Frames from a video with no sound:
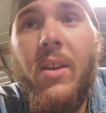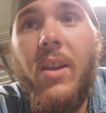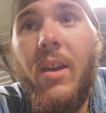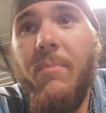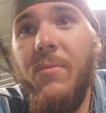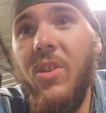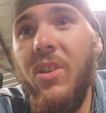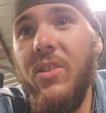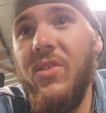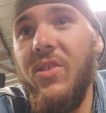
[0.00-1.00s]
I'm
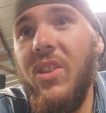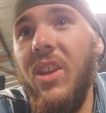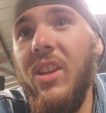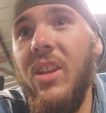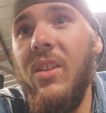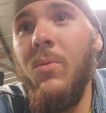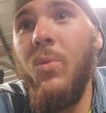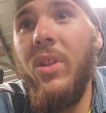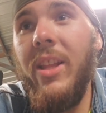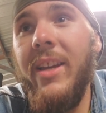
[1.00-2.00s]
gonna study it
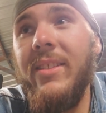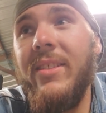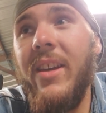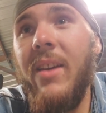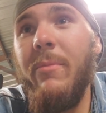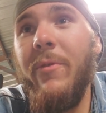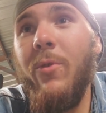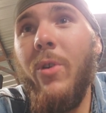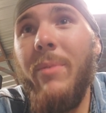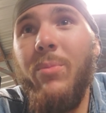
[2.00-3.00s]
one last time
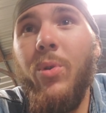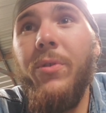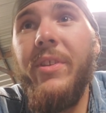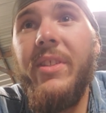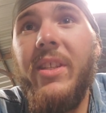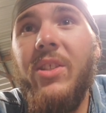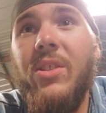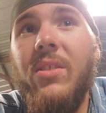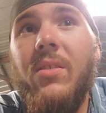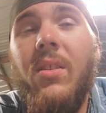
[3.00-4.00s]
before I pull this
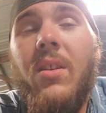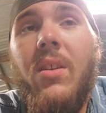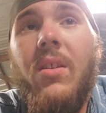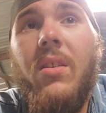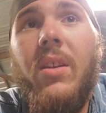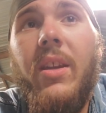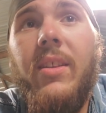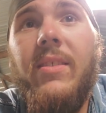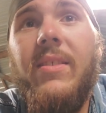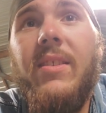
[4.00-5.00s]
engine
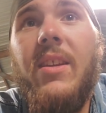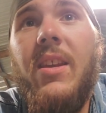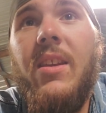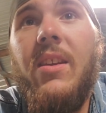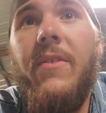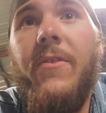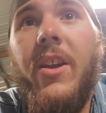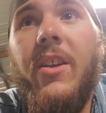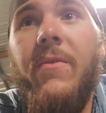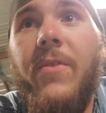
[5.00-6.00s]
and see if
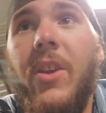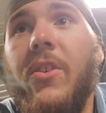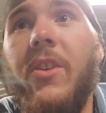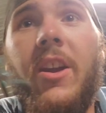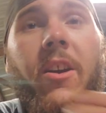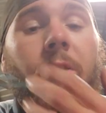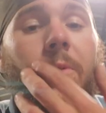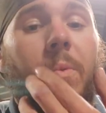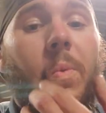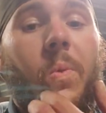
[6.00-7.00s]
I can figure out
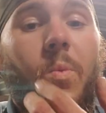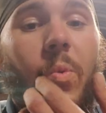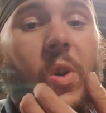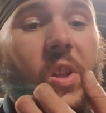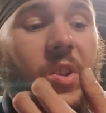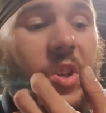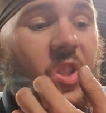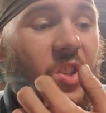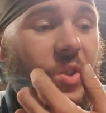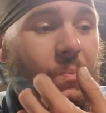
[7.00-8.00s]

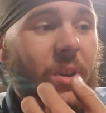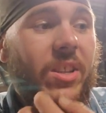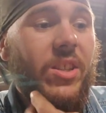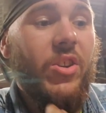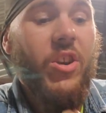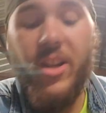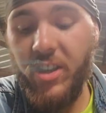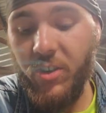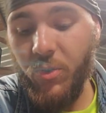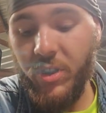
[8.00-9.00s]
because it makes a
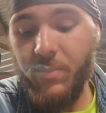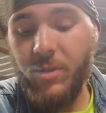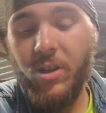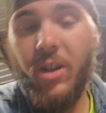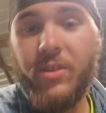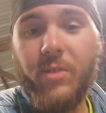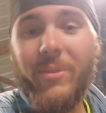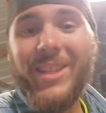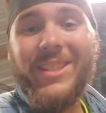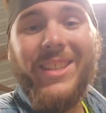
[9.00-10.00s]
grinding noise, but it also
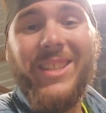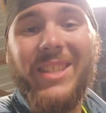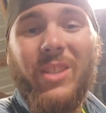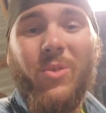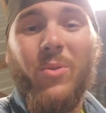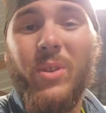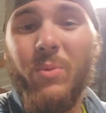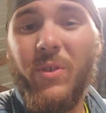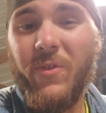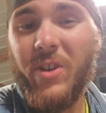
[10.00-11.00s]
makes a hissing noise
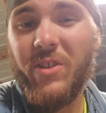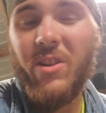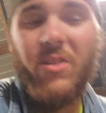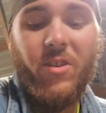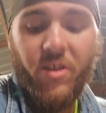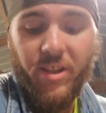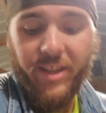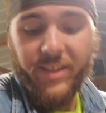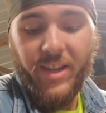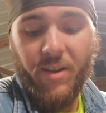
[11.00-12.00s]
when you first turn it on,
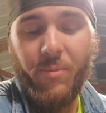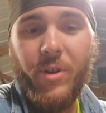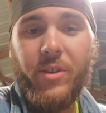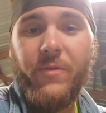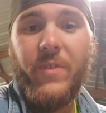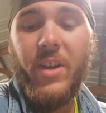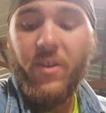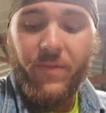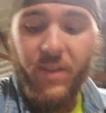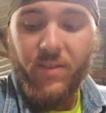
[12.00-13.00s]
like it's got a pressure
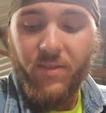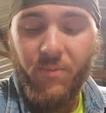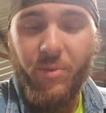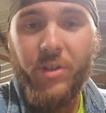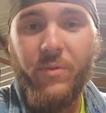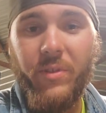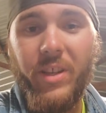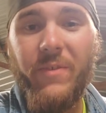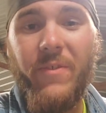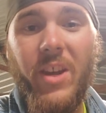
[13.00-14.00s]

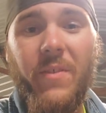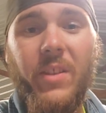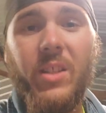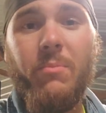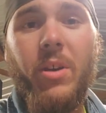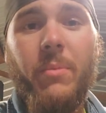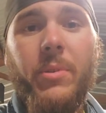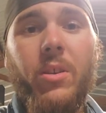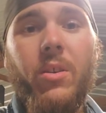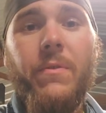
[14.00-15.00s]
relief valve that it's
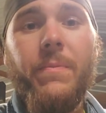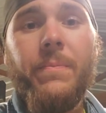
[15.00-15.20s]
popping off.